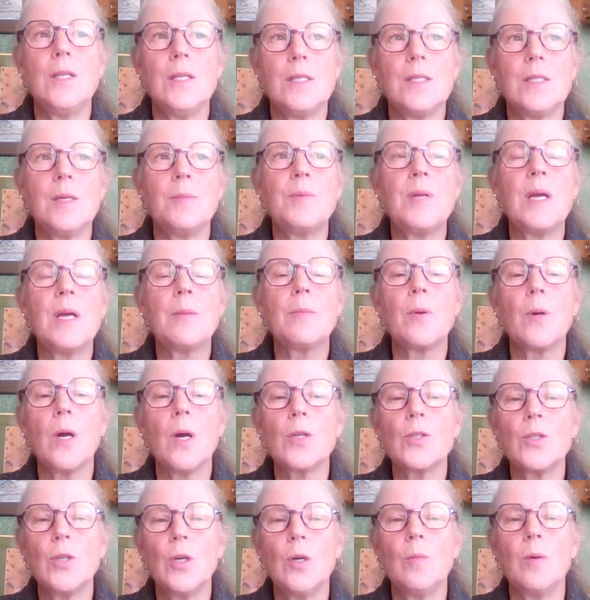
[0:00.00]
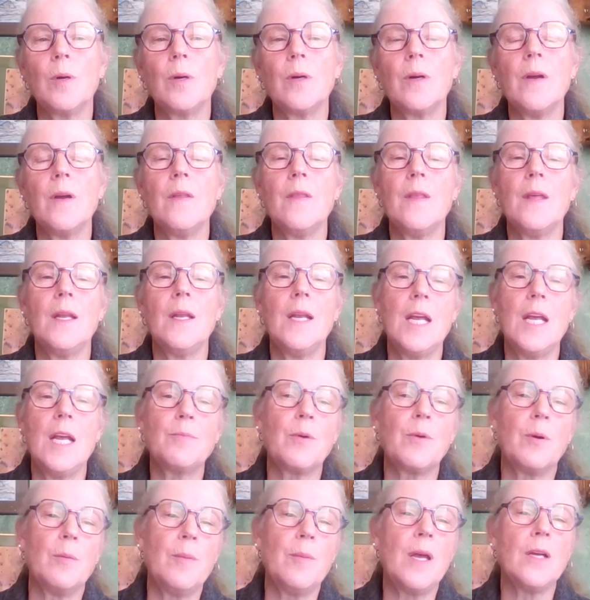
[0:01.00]
September, October, and then
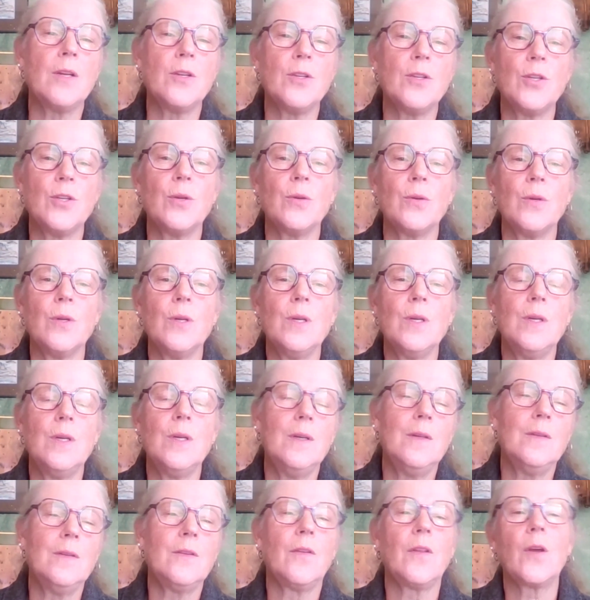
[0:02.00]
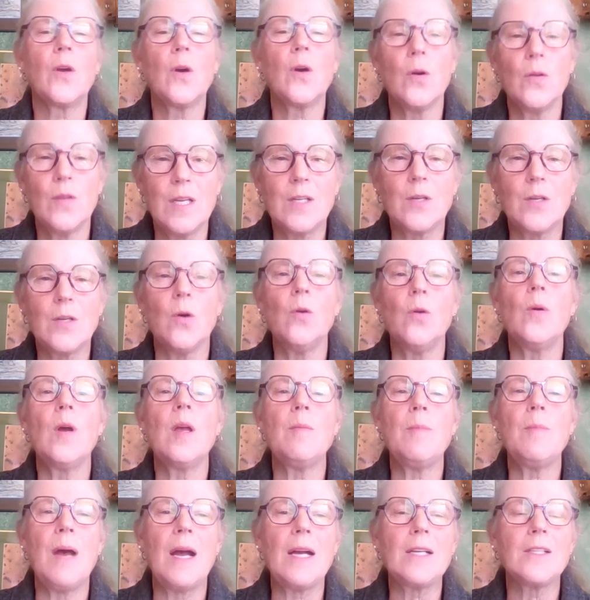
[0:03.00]
April, May, and June. So they go they go
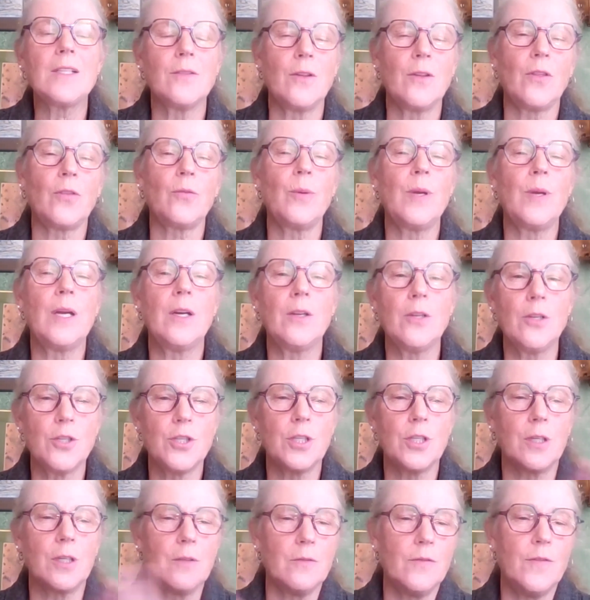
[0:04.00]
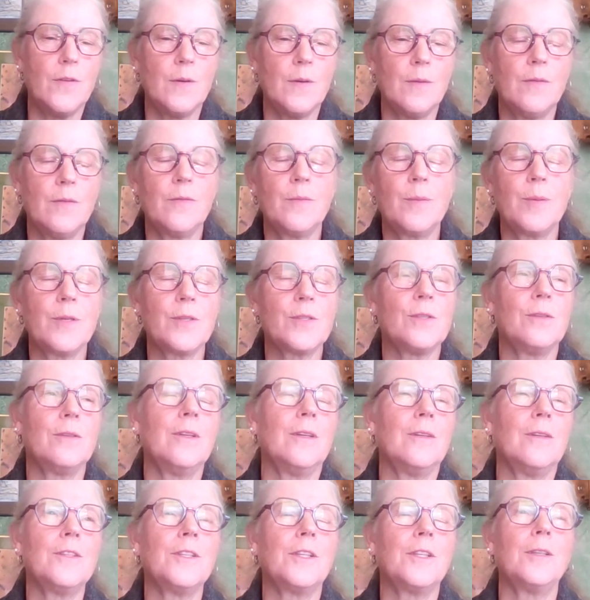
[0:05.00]
away back to the 300 chicken person,
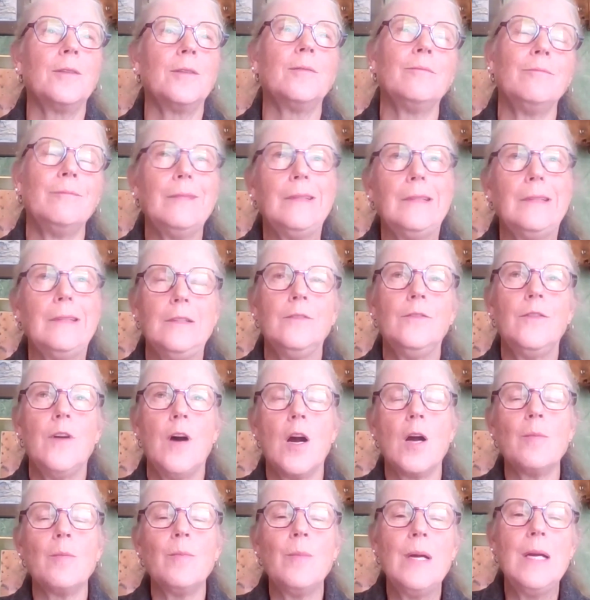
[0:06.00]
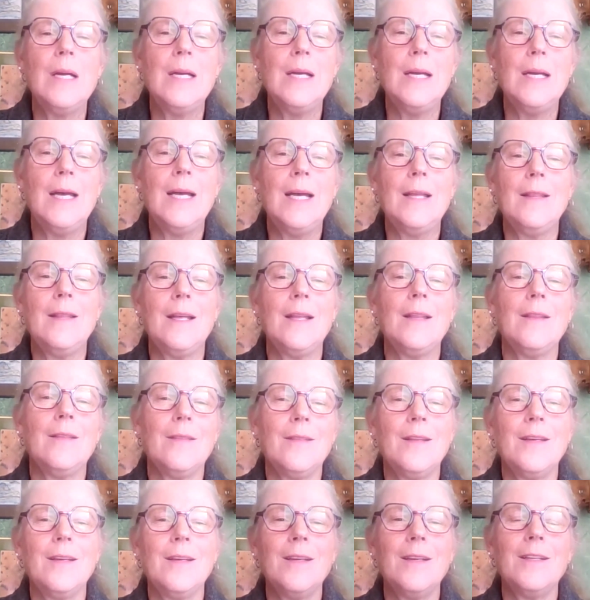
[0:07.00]
you know, chicken farm, and then
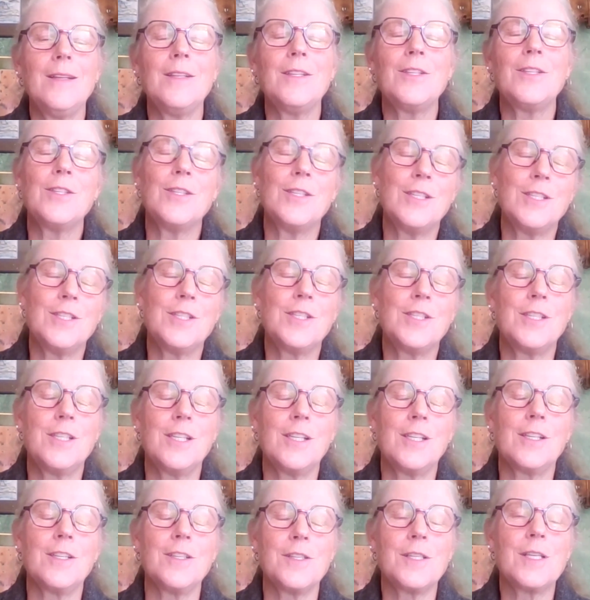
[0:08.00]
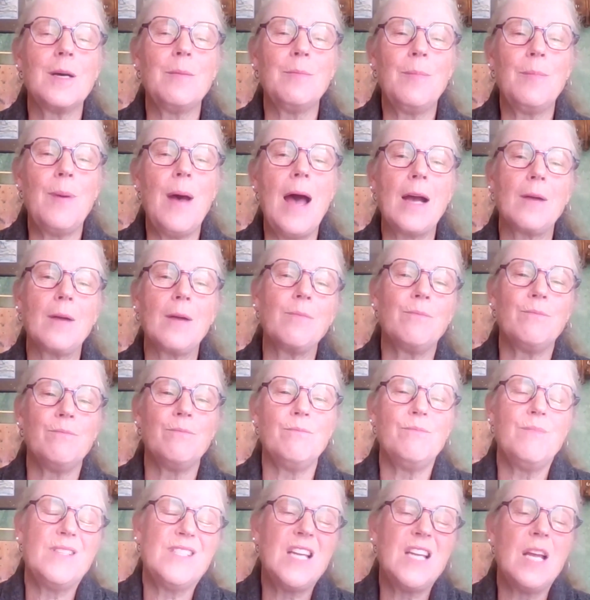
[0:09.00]
the chickens come back,
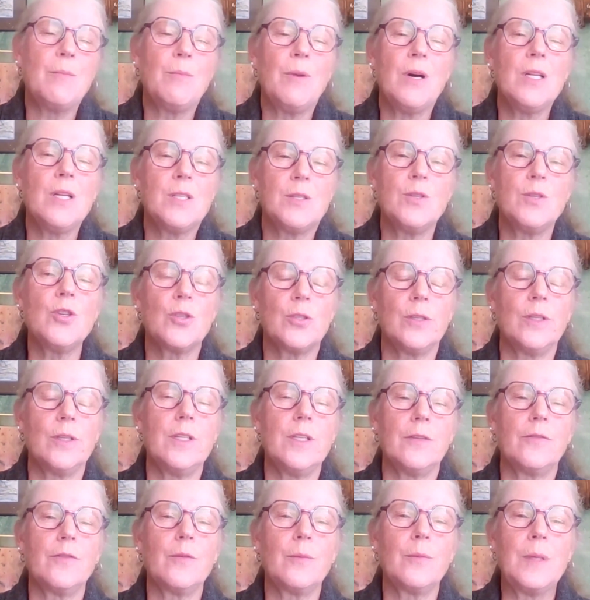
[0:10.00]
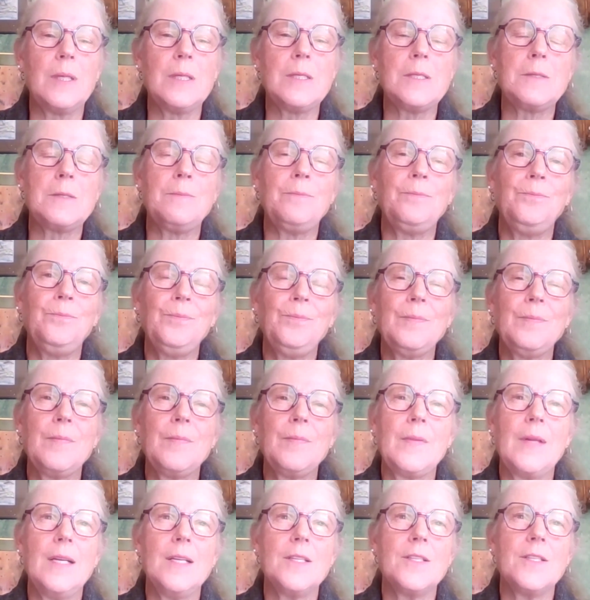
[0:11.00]
the same ones, usually different ones,
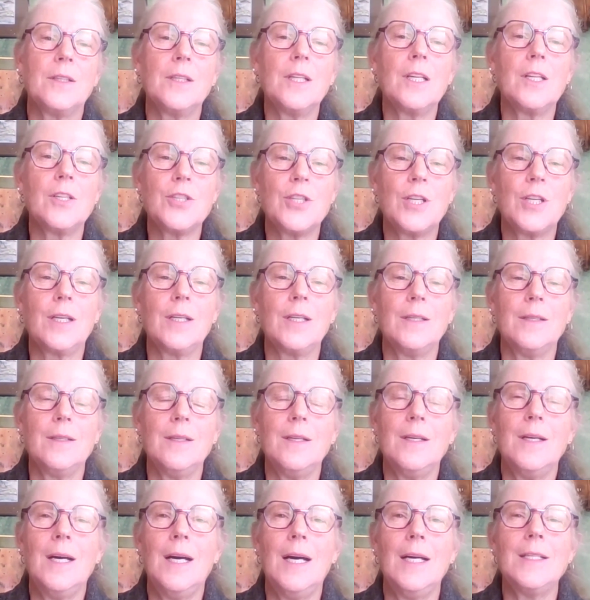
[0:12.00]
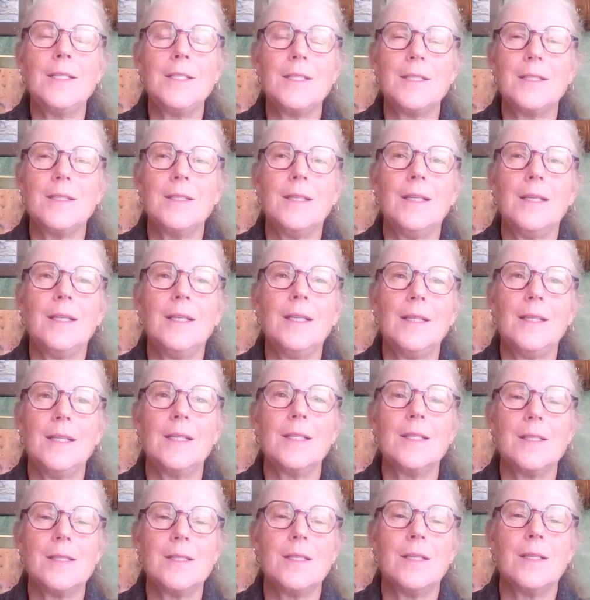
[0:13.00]
and it's a little chicken hut uh, that.